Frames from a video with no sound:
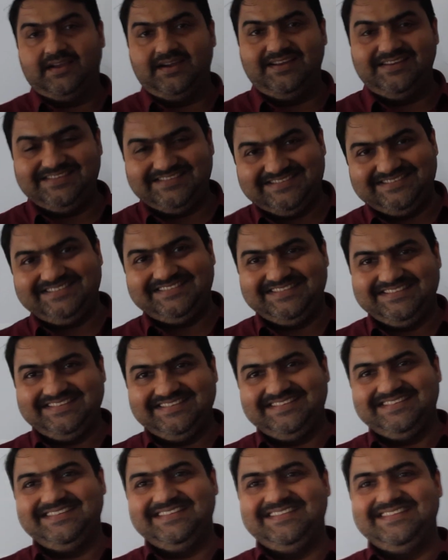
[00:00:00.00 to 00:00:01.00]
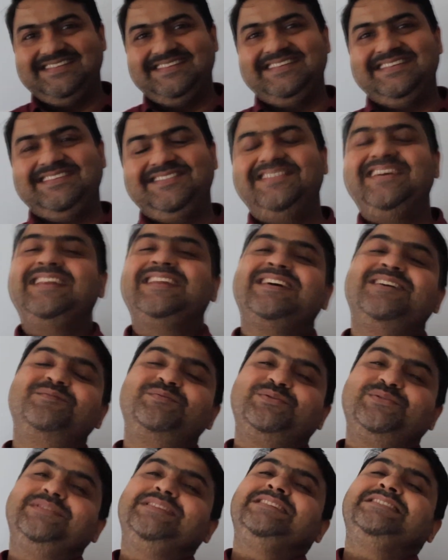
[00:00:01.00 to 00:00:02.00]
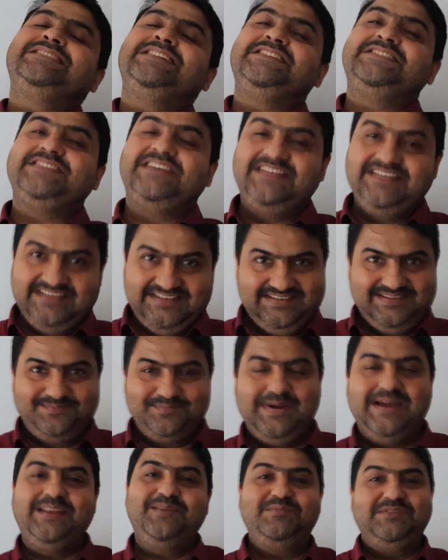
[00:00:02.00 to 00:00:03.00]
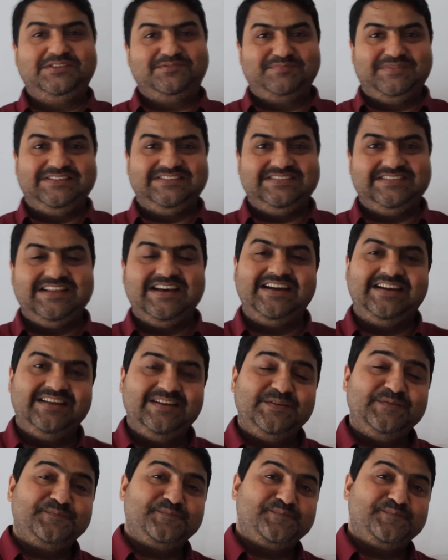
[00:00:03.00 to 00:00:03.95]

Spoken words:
guys, welcome to the session. My name is Nagar.